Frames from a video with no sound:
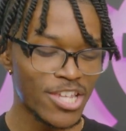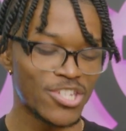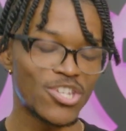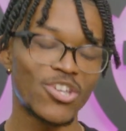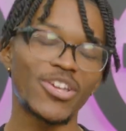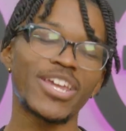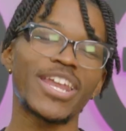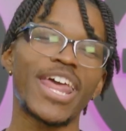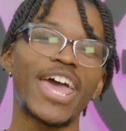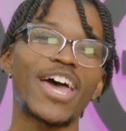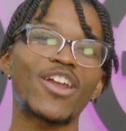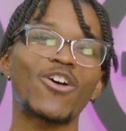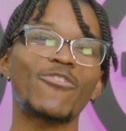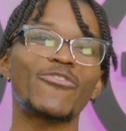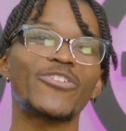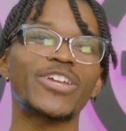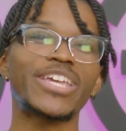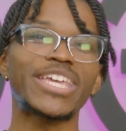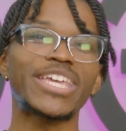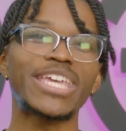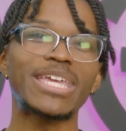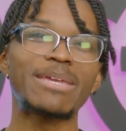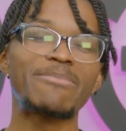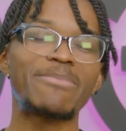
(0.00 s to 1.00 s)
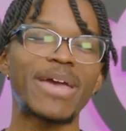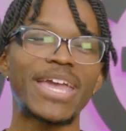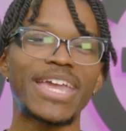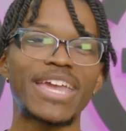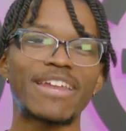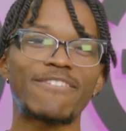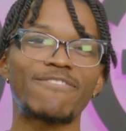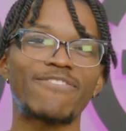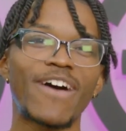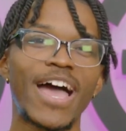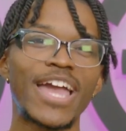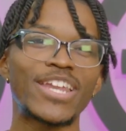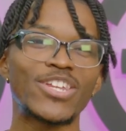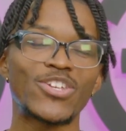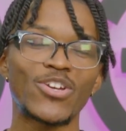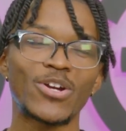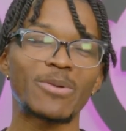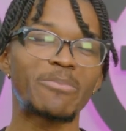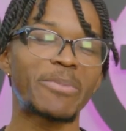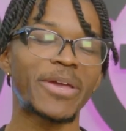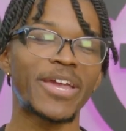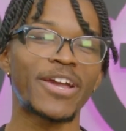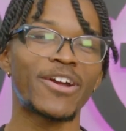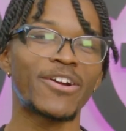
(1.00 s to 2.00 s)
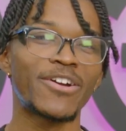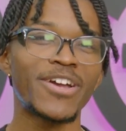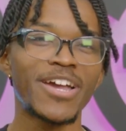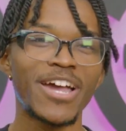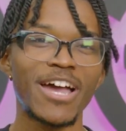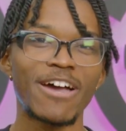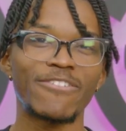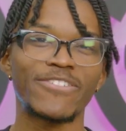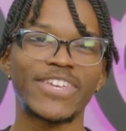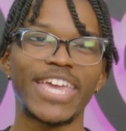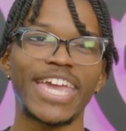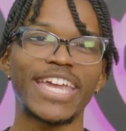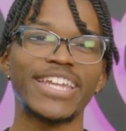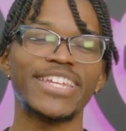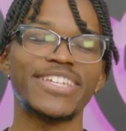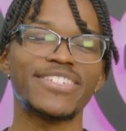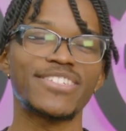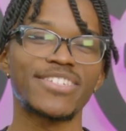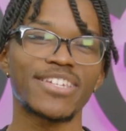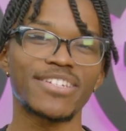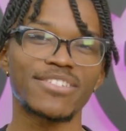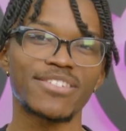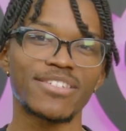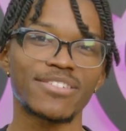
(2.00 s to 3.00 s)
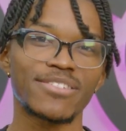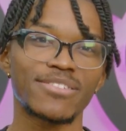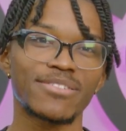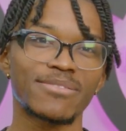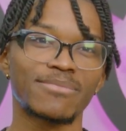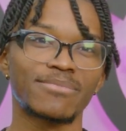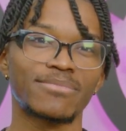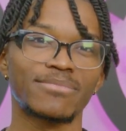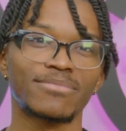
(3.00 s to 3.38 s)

so you can head over to eBay and find your pair of KD 6s.